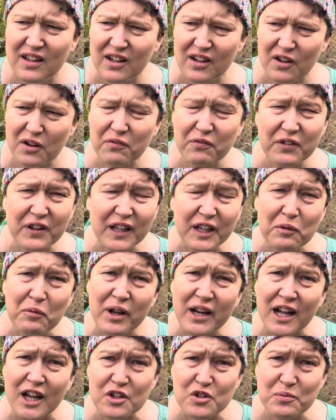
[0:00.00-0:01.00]
not feeling
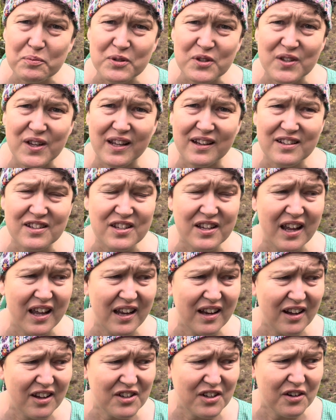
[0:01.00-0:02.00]
100%,
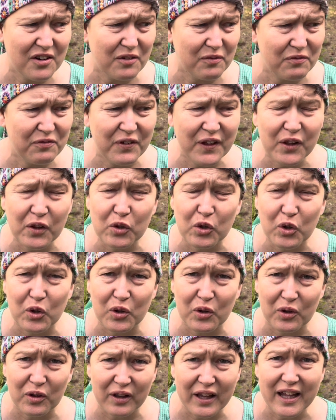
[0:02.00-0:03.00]
and I don't feel
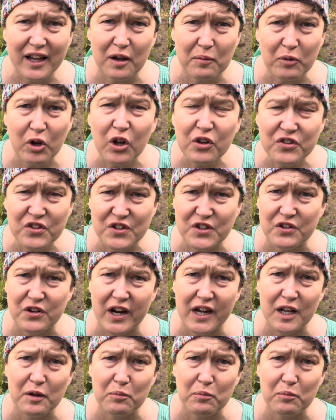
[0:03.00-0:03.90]
like I'm concentrating